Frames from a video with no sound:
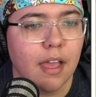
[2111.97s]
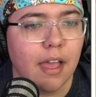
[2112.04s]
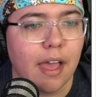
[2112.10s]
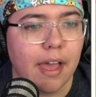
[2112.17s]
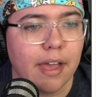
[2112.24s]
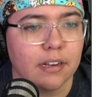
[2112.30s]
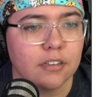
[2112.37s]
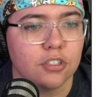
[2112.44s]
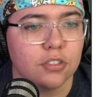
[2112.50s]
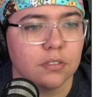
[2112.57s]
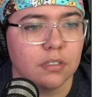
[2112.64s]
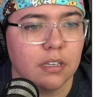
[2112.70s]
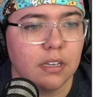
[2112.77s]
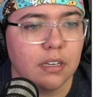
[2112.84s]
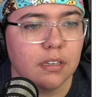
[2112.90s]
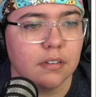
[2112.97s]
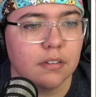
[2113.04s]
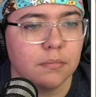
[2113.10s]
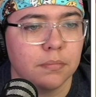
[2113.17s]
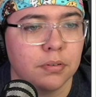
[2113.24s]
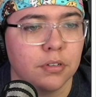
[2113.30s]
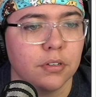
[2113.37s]
actually
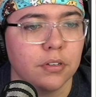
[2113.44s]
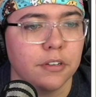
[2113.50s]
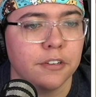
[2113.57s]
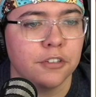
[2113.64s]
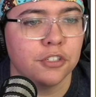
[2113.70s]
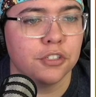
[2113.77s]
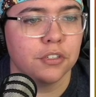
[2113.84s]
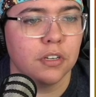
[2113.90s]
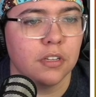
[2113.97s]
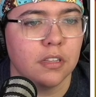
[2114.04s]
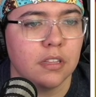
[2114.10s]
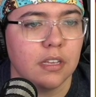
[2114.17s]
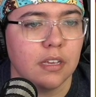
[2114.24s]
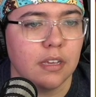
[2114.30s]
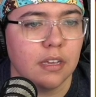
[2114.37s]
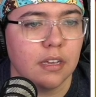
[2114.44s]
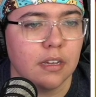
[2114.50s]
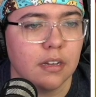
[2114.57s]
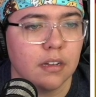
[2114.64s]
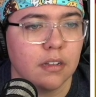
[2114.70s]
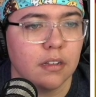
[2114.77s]
push the,